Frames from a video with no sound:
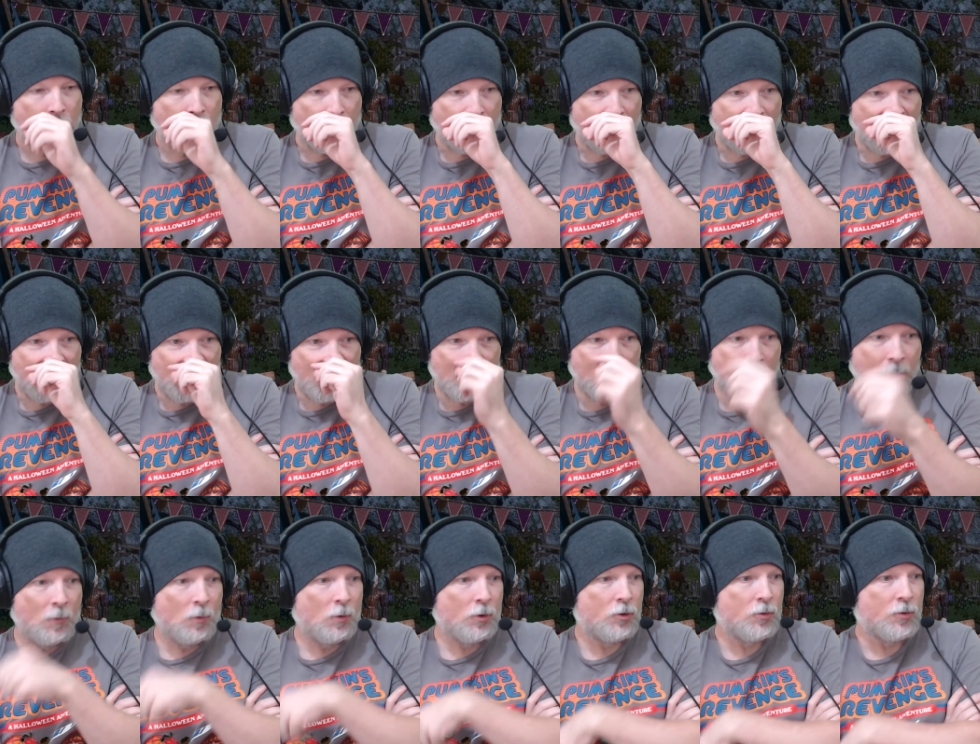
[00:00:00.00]
um,
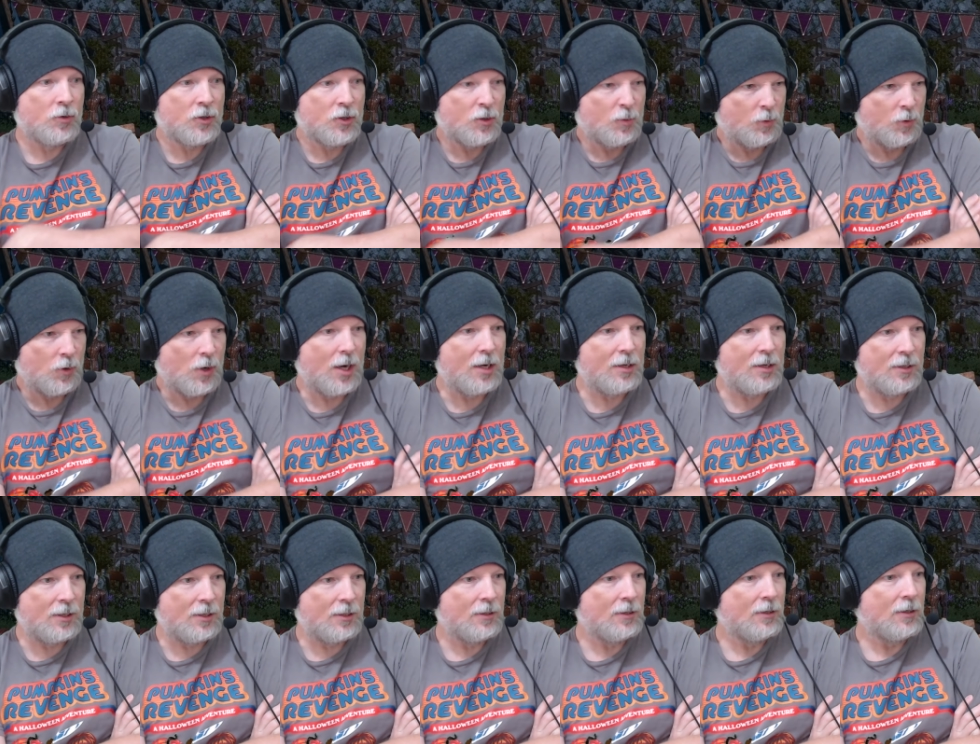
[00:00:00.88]
which was
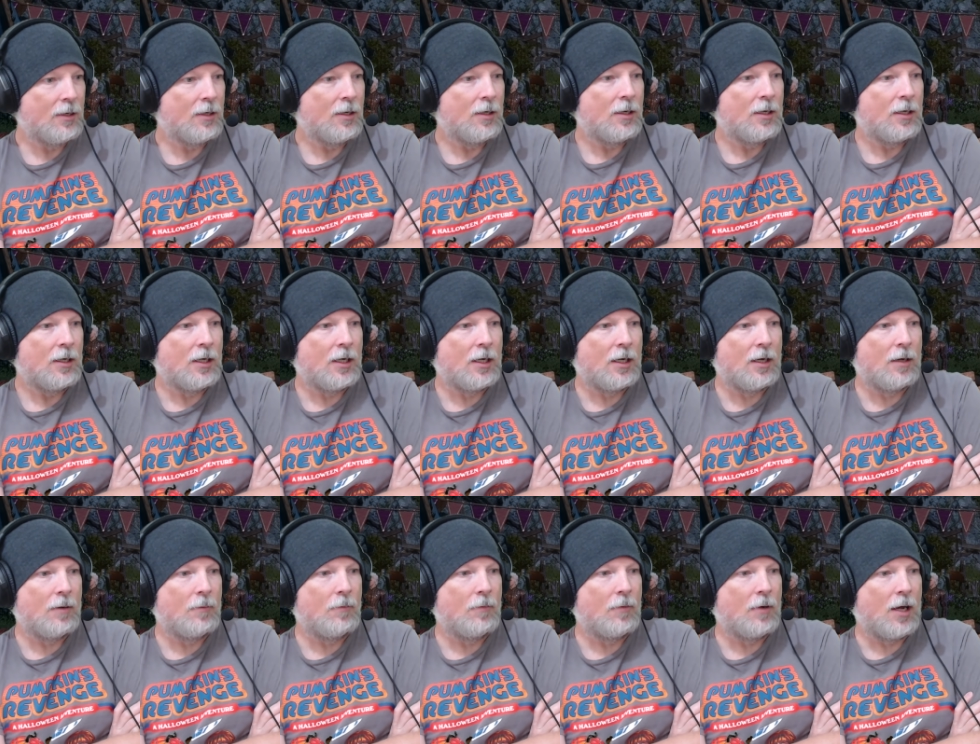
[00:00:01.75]
surprising.
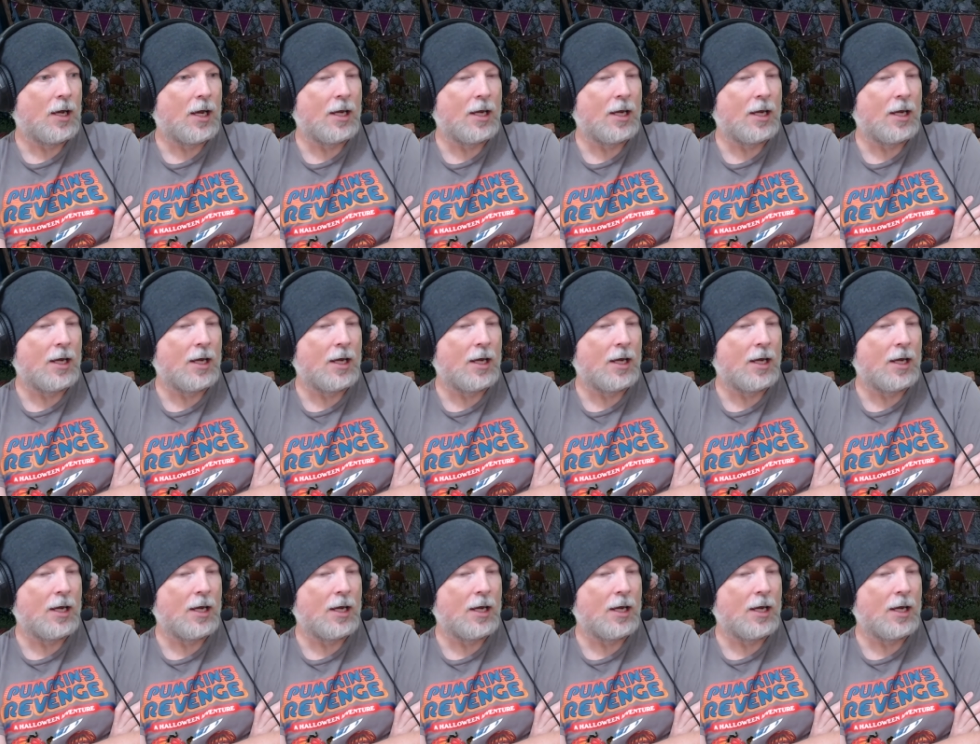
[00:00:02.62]
Um,